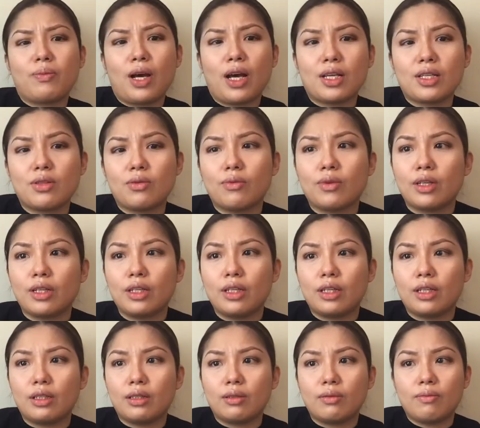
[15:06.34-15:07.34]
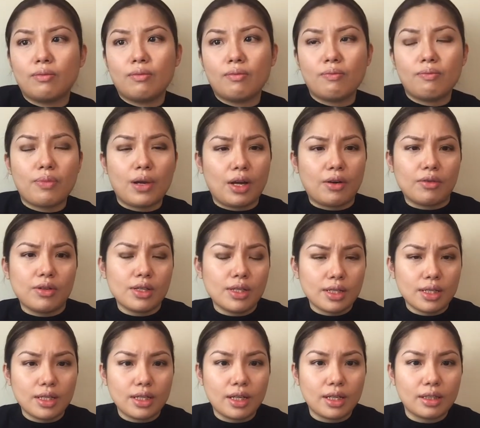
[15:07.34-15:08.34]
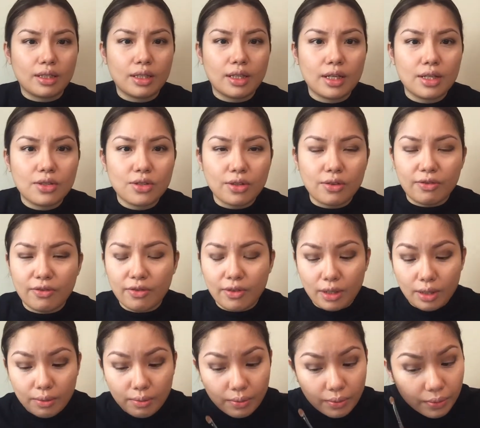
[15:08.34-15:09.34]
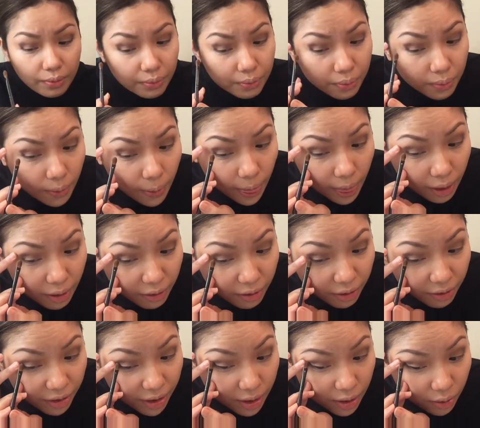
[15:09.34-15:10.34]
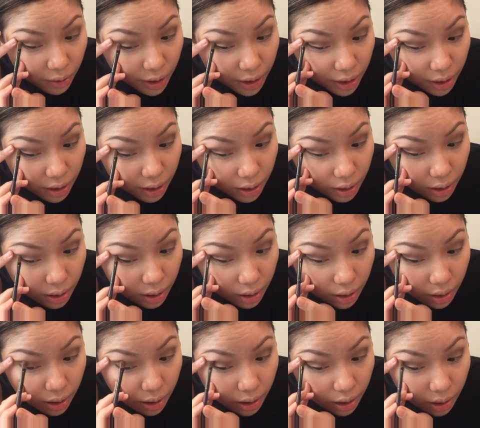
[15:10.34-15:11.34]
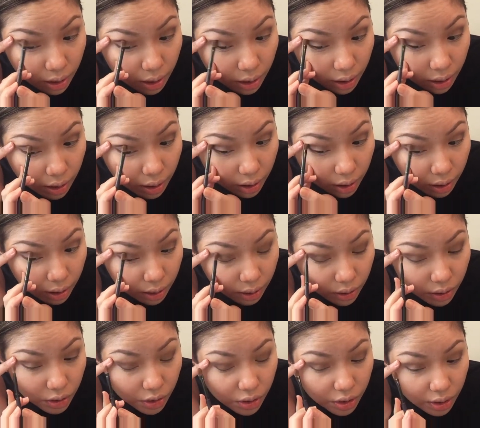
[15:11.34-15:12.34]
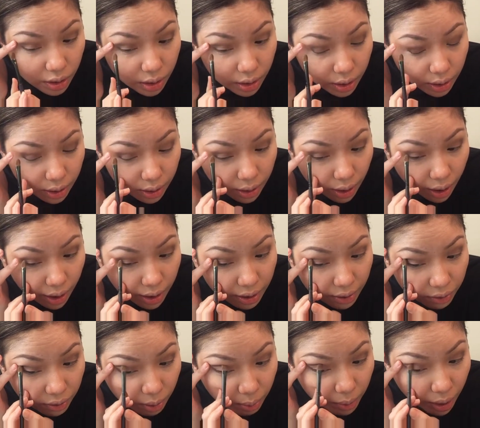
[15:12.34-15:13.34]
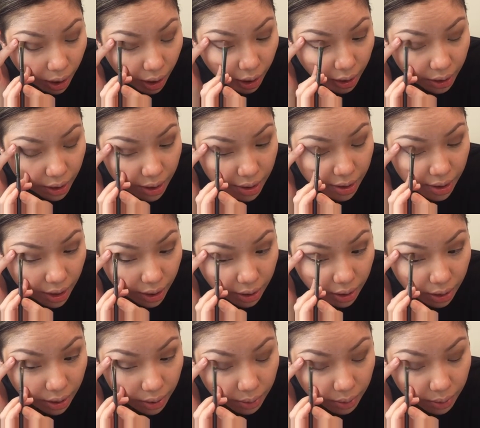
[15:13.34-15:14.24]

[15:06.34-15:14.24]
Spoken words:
passed away in Paris at the age of 53, and she died from a heart attack